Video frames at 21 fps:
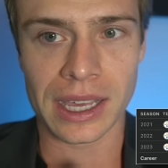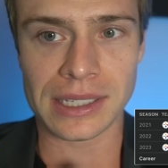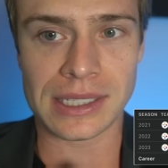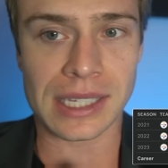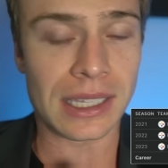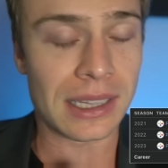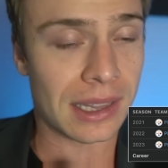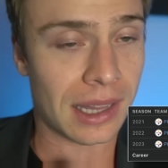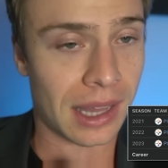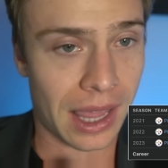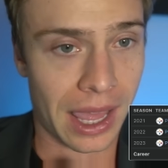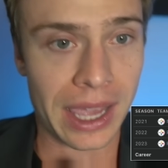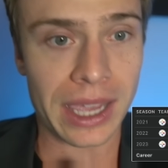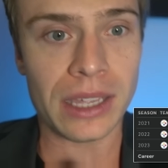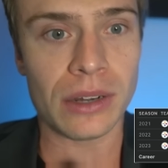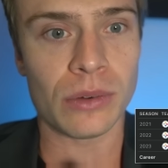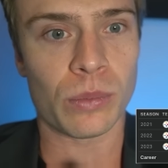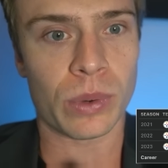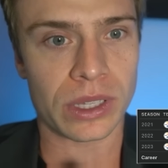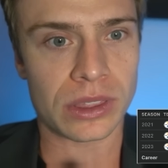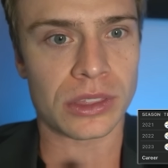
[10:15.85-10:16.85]
is in
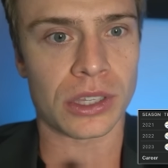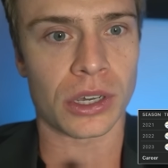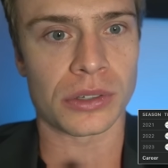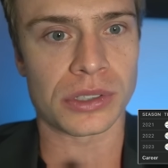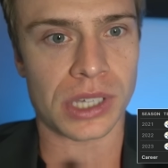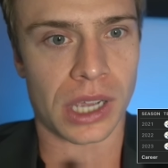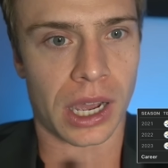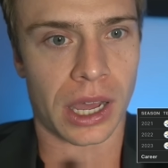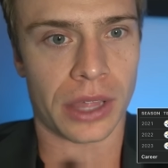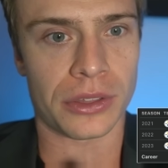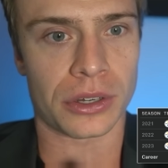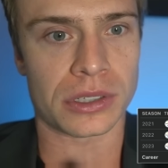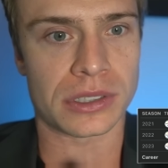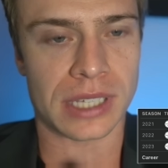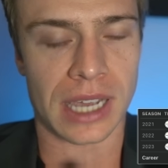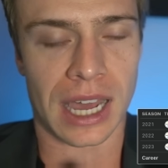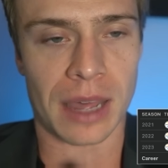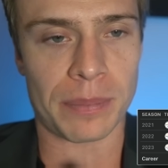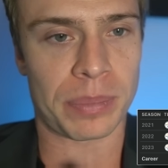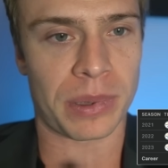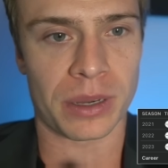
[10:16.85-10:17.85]
line with those other
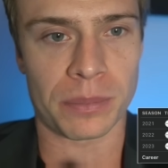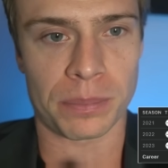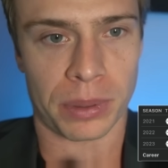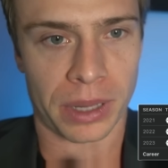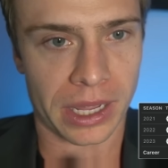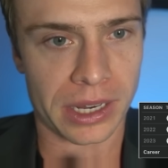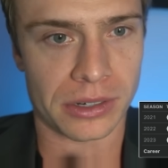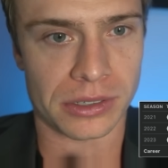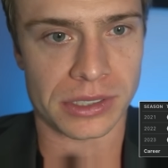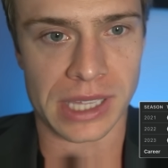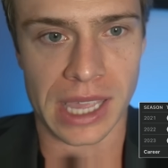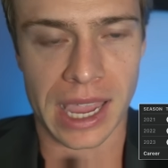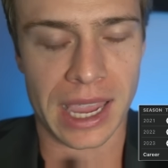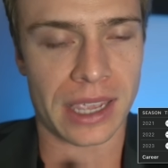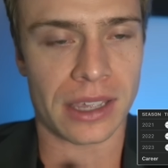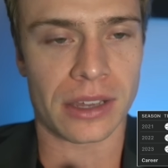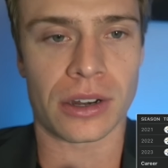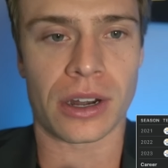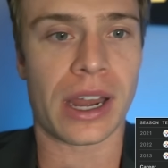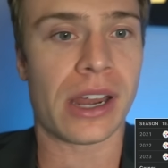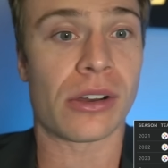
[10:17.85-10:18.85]
top end players, the
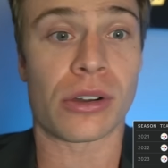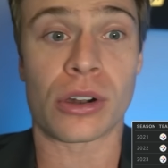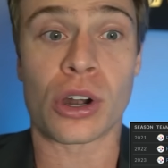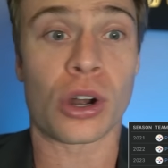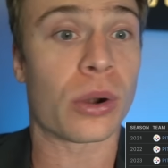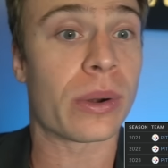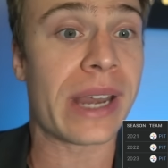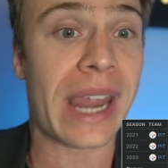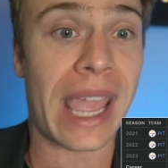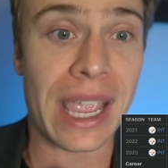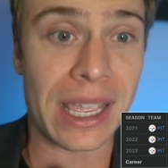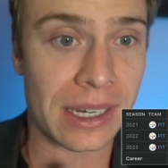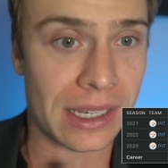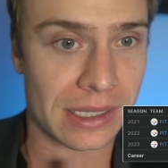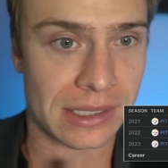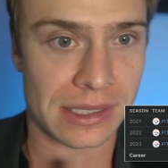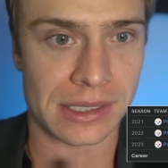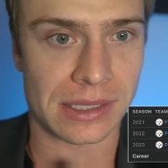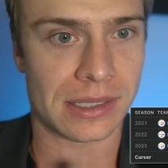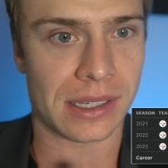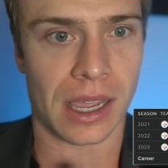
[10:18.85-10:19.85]
Aaron
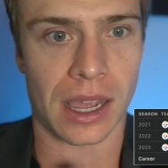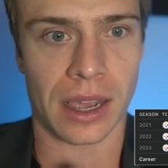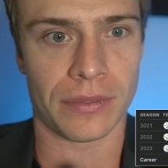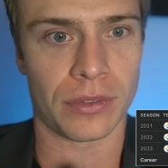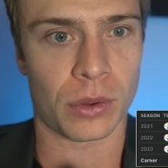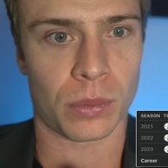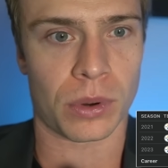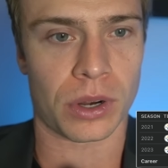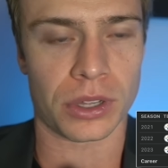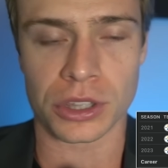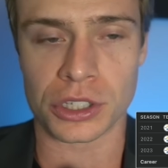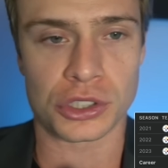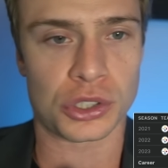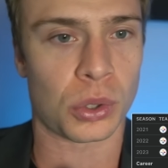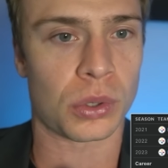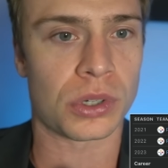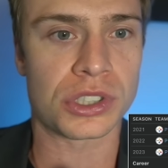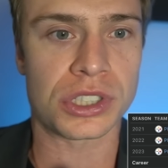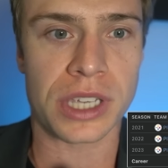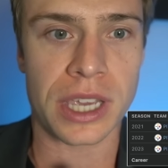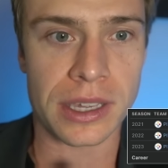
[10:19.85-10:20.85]
Hernandez's of the world, the
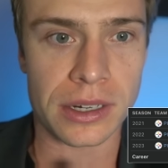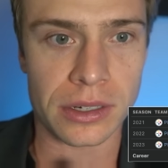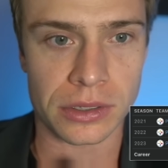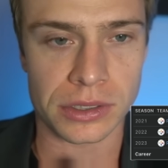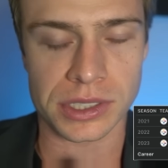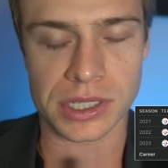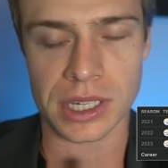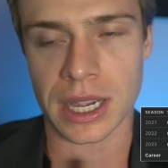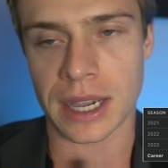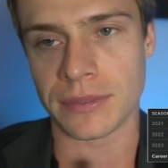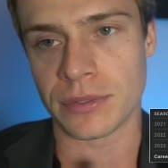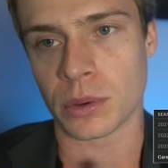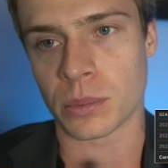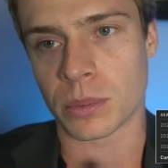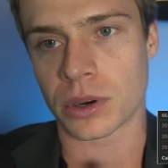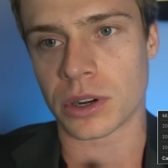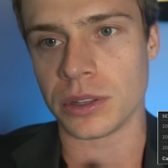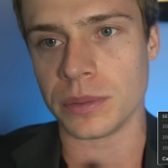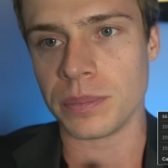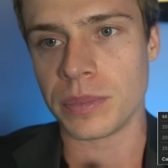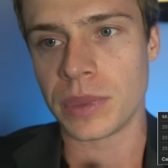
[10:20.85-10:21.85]
George Kittle's of the
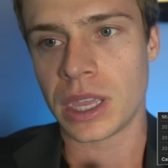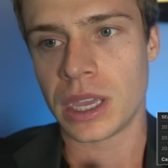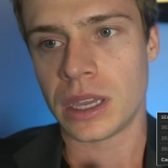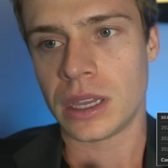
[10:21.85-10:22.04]
world.